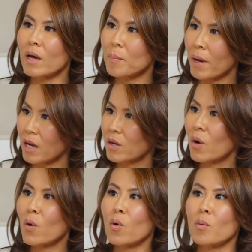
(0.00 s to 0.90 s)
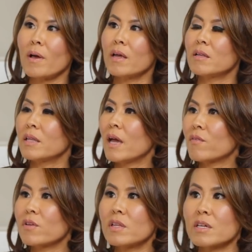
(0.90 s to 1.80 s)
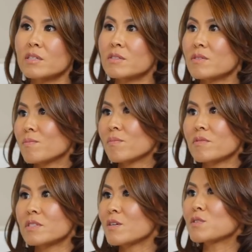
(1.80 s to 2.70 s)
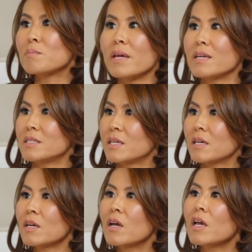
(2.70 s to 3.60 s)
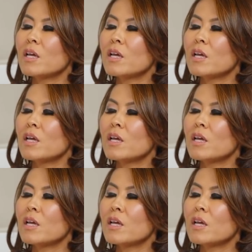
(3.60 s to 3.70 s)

back home and everything is sounds amazing.